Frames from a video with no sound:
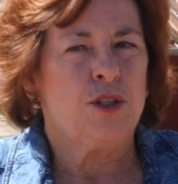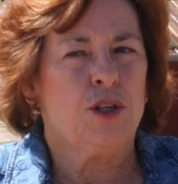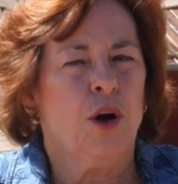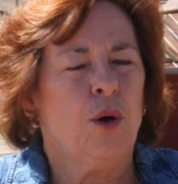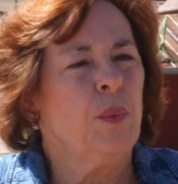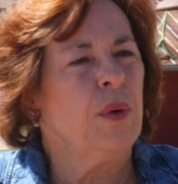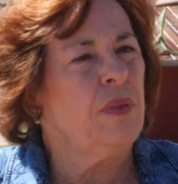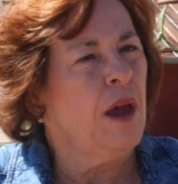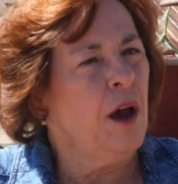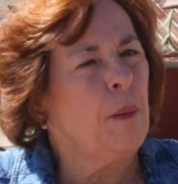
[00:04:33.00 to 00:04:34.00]
So with
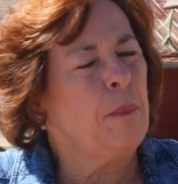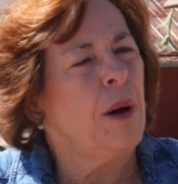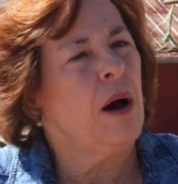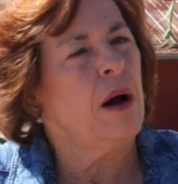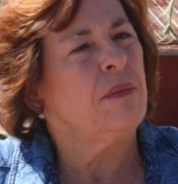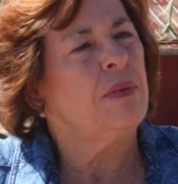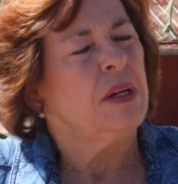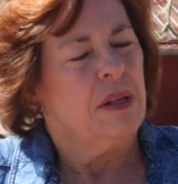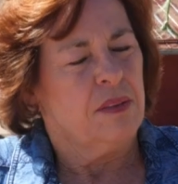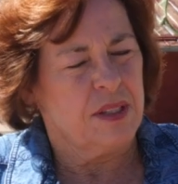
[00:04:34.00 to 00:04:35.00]
the help of
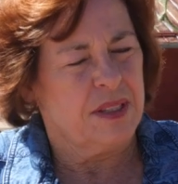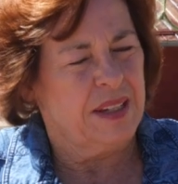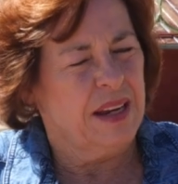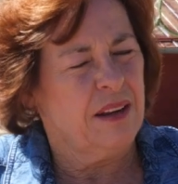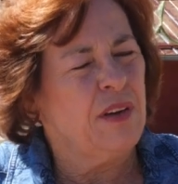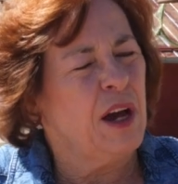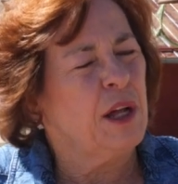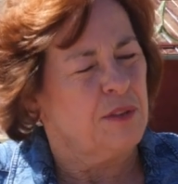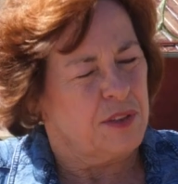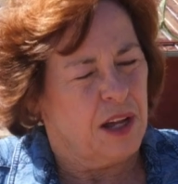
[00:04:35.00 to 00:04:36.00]
the state
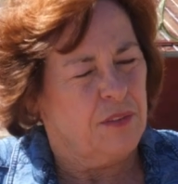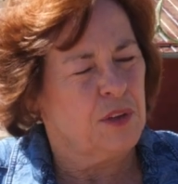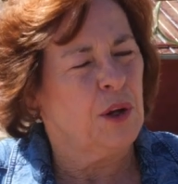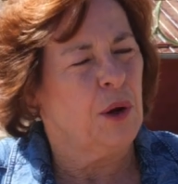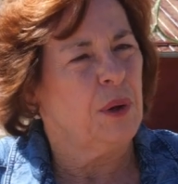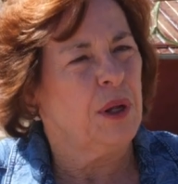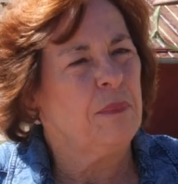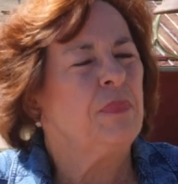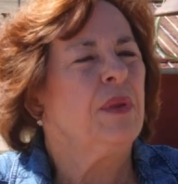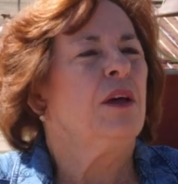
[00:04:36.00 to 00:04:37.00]
of South Dakota,
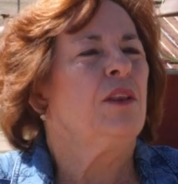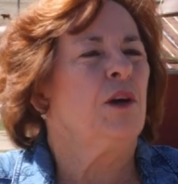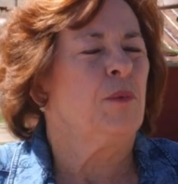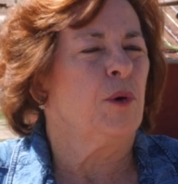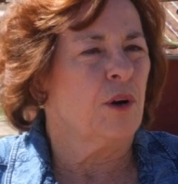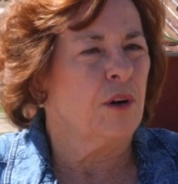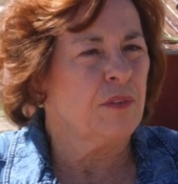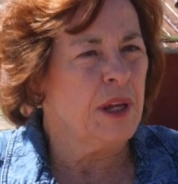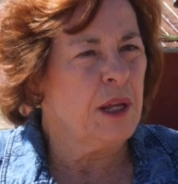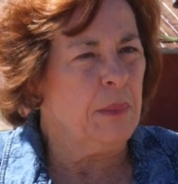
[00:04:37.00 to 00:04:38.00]
the Bureau of
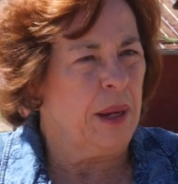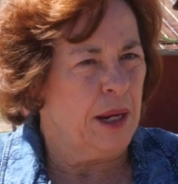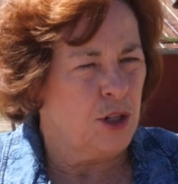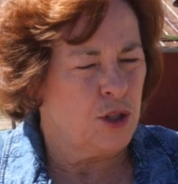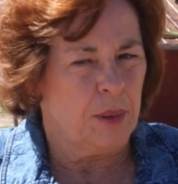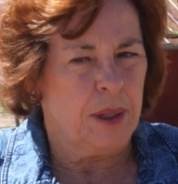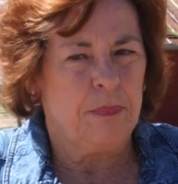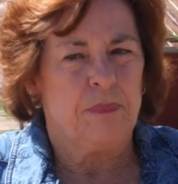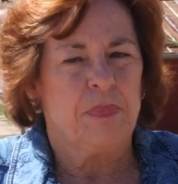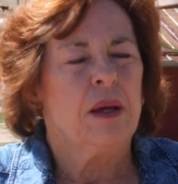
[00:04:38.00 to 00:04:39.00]
Land Management,
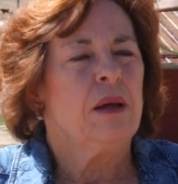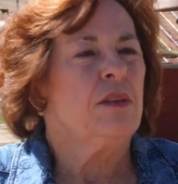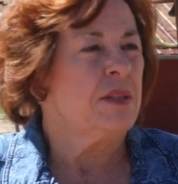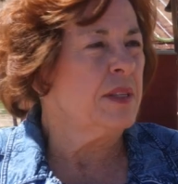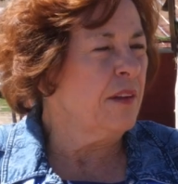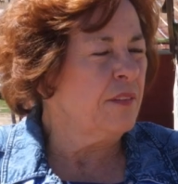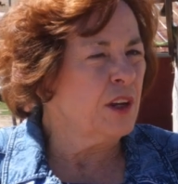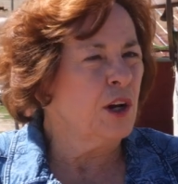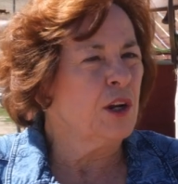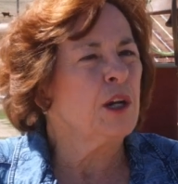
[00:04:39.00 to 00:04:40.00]
the South
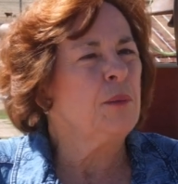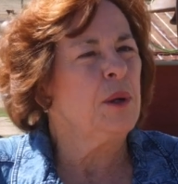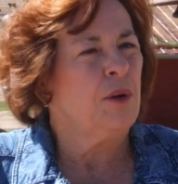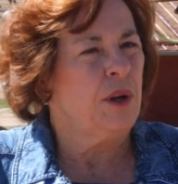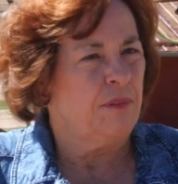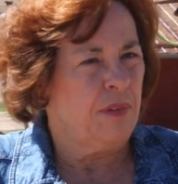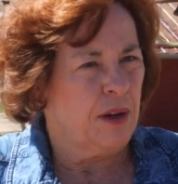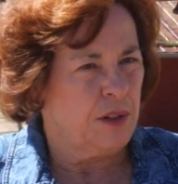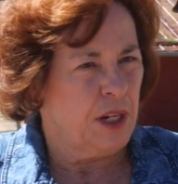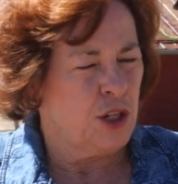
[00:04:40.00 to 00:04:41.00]
Dakota Community
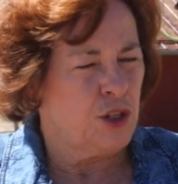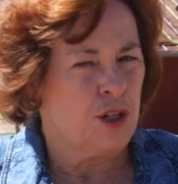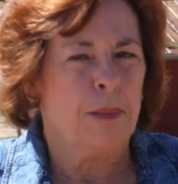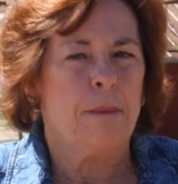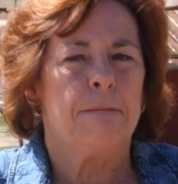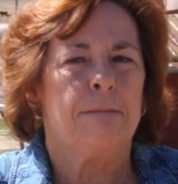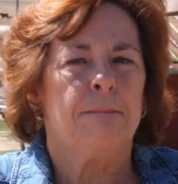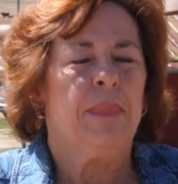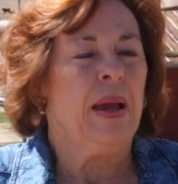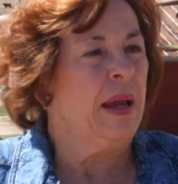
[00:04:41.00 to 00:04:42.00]
Foundation,
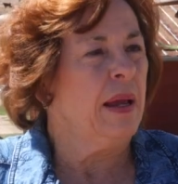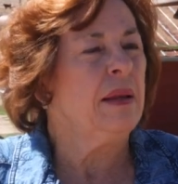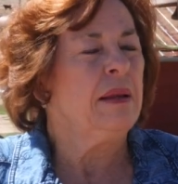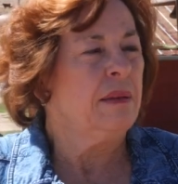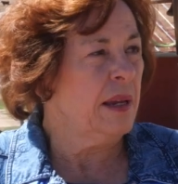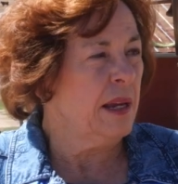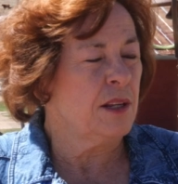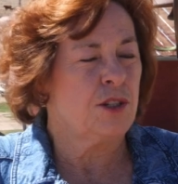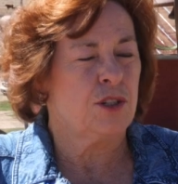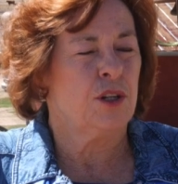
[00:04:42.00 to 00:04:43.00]
and the
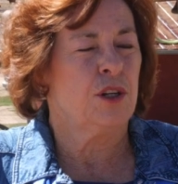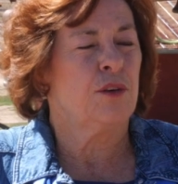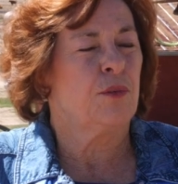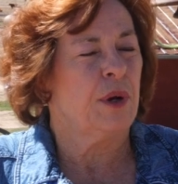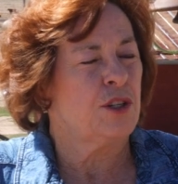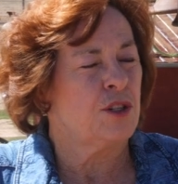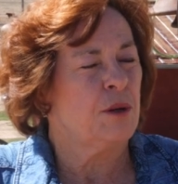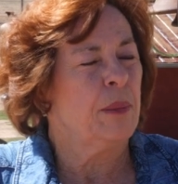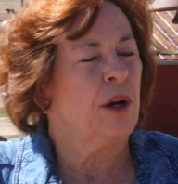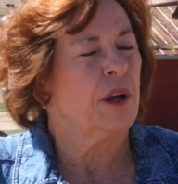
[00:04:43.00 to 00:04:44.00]
Institute of Range and
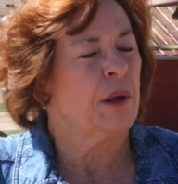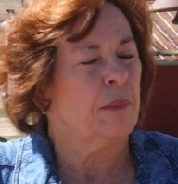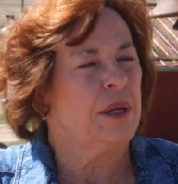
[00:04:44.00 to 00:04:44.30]
American